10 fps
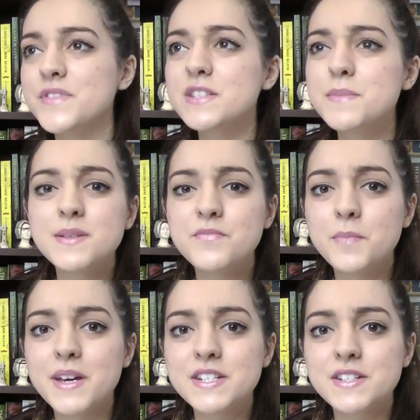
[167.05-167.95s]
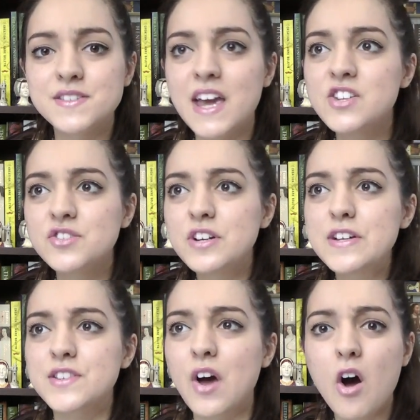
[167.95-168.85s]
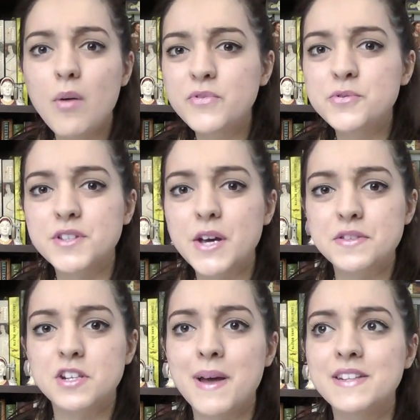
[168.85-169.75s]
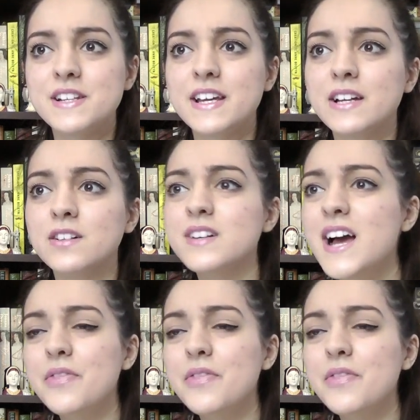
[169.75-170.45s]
This misinformation is dangerous and harmful to those that are mentally ill.